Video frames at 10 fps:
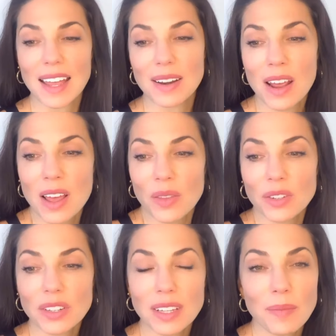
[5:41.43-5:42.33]
And there's
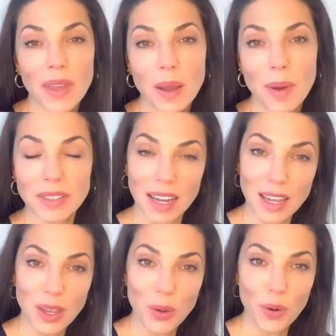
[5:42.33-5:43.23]
just something about
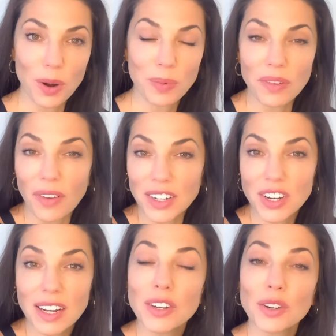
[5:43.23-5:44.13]
taking your
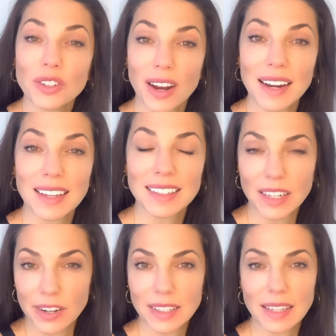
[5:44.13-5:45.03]
profession and your training
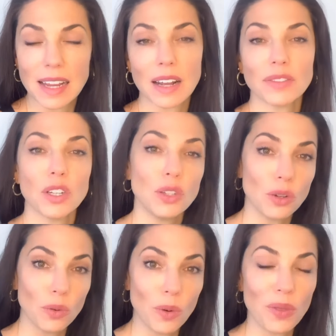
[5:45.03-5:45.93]
seriously enough to
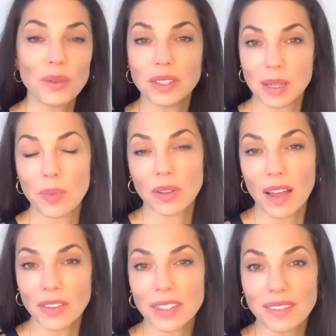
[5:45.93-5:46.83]
do those deeper
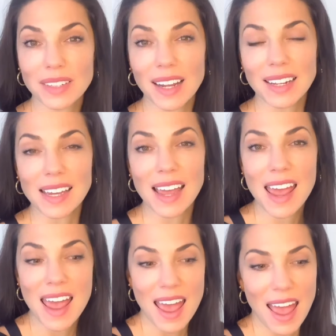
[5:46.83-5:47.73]
levels of study,
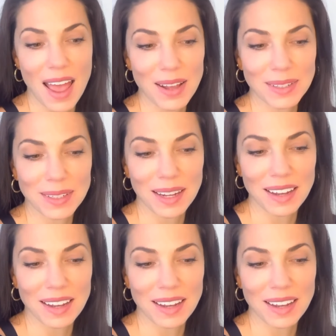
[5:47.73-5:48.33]
and